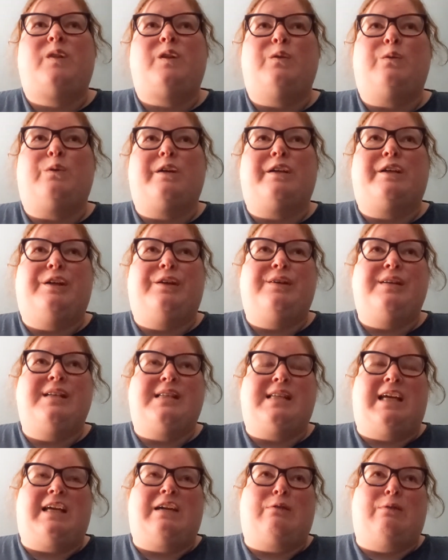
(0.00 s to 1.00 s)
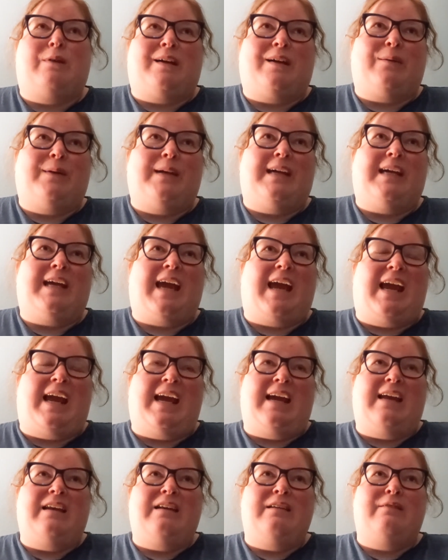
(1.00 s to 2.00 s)
reducing where we
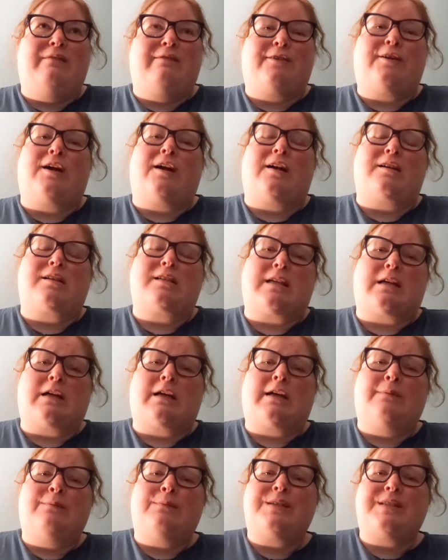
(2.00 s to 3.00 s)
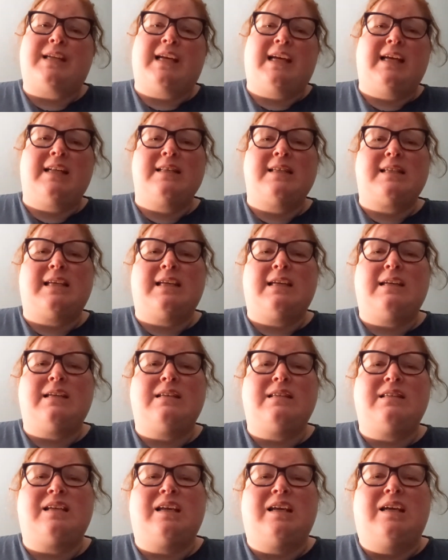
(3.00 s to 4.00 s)
can for our
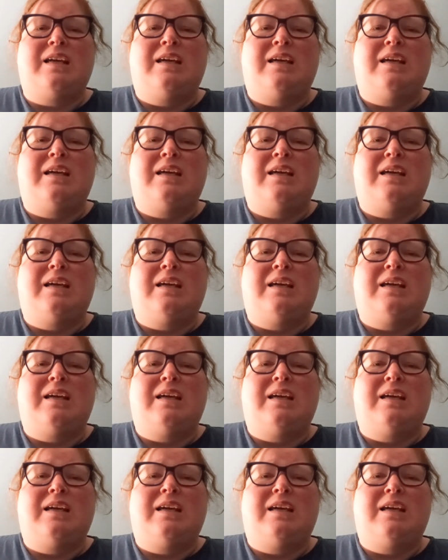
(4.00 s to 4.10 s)
circumstances